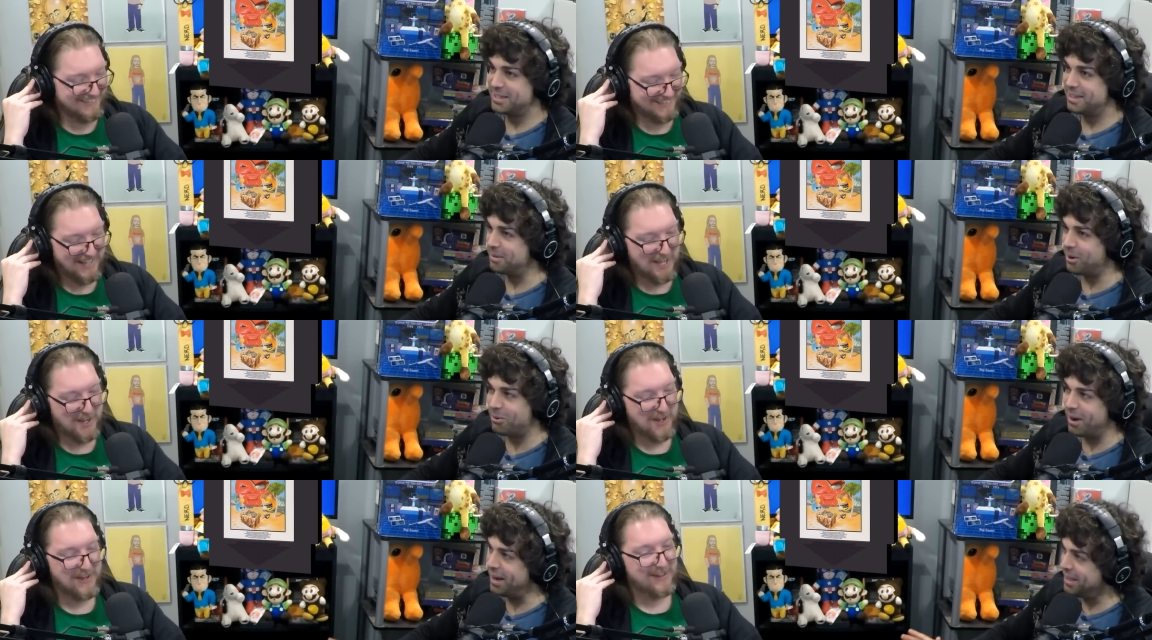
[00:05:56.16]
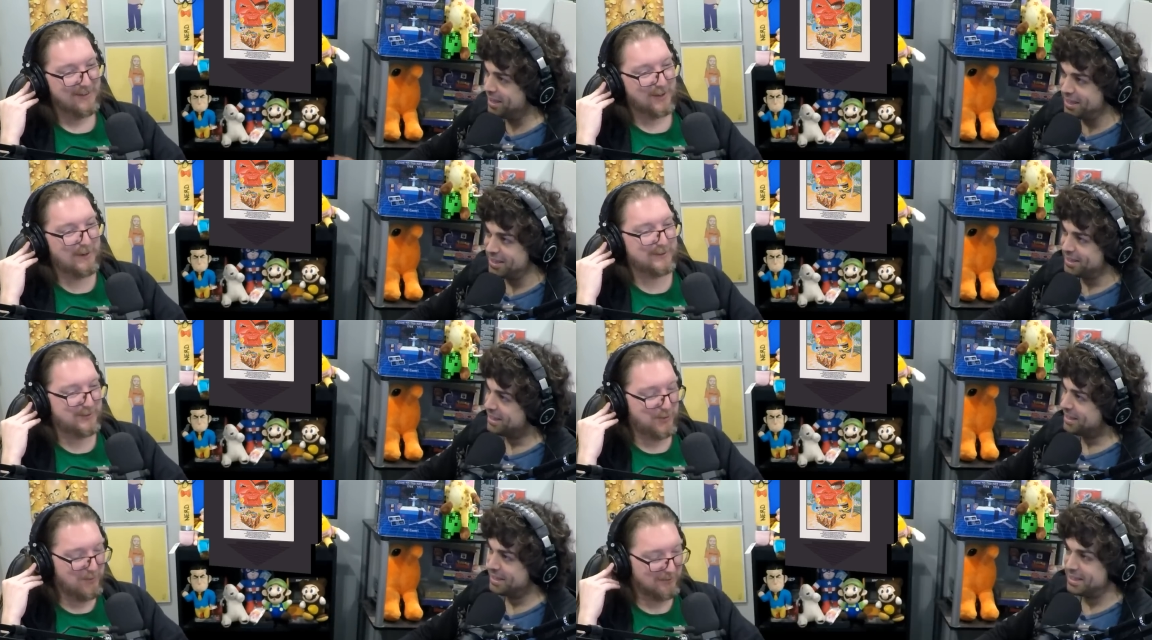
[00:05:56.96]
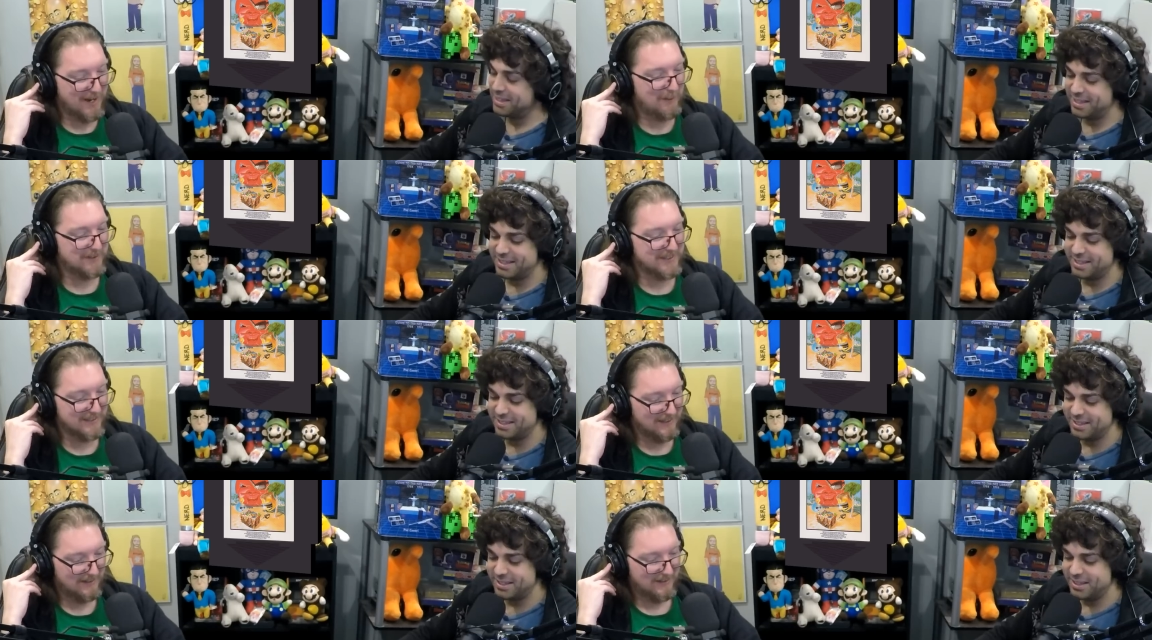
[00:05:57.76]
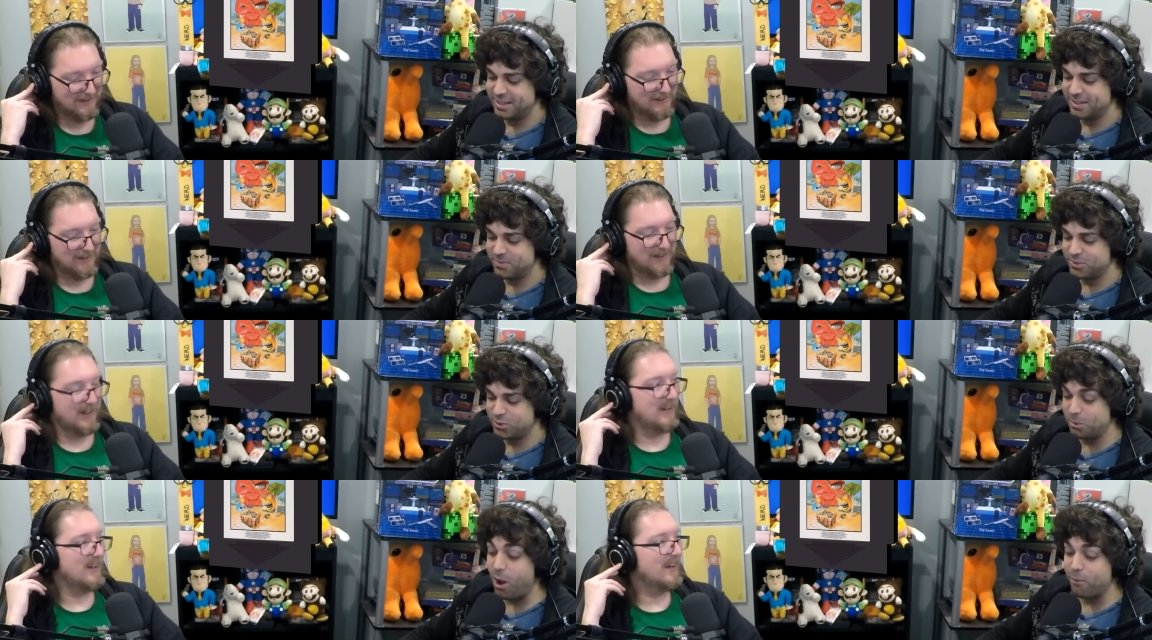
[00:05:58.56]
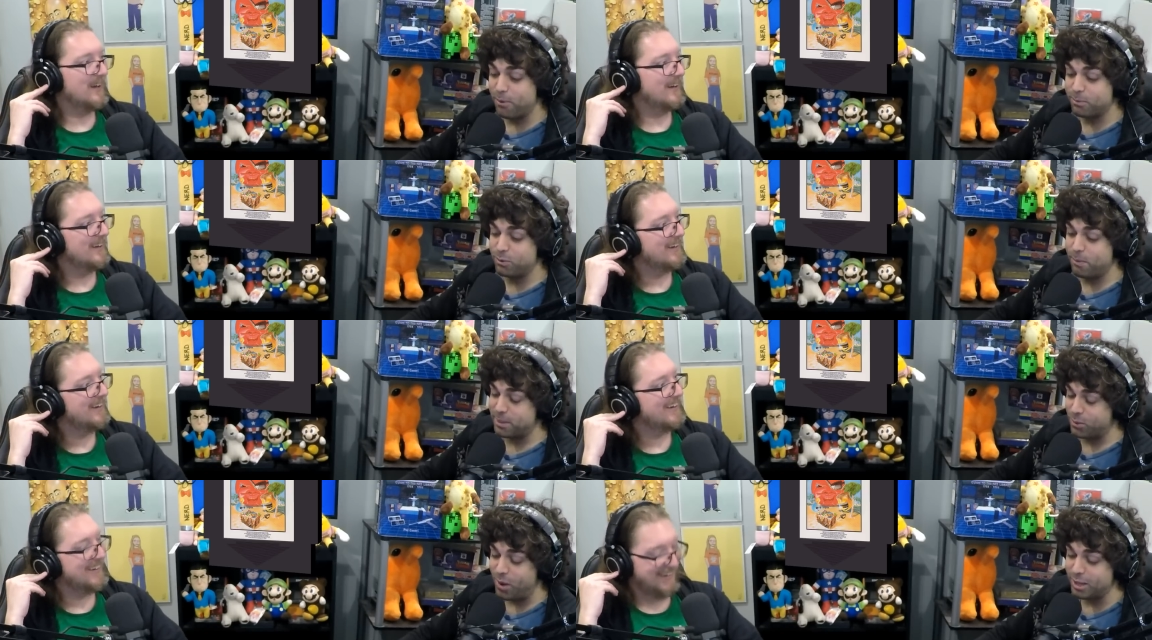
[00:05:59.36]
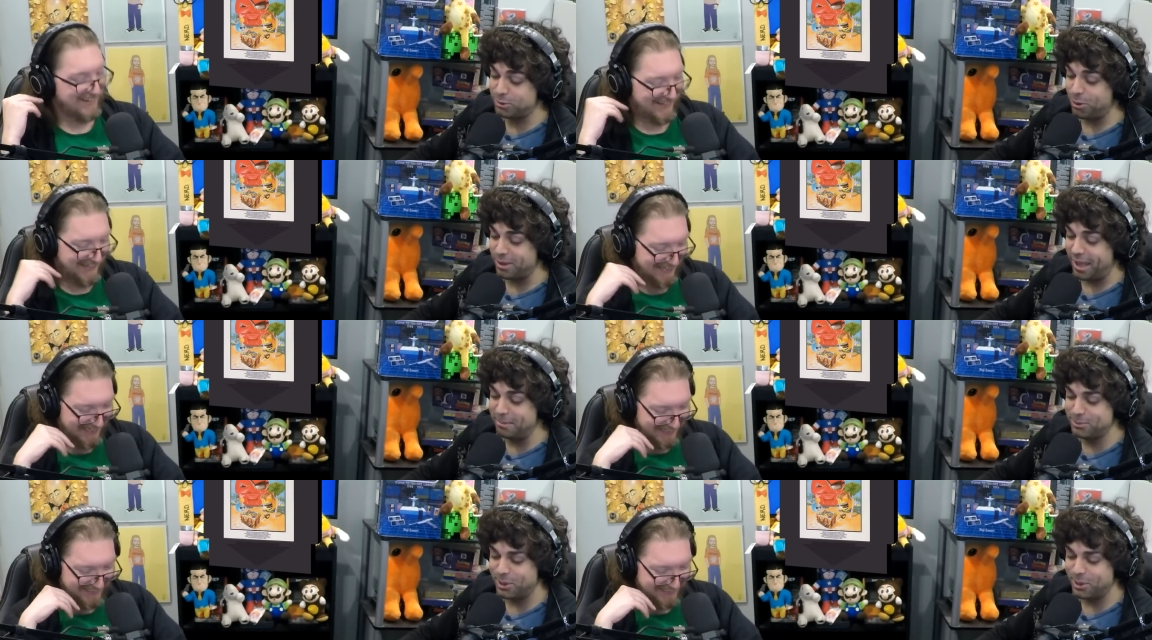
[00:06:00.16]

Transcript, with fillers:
Speaker 1: already. What about Super Robin Hood? Super, oh, from from the Quattro games. Oh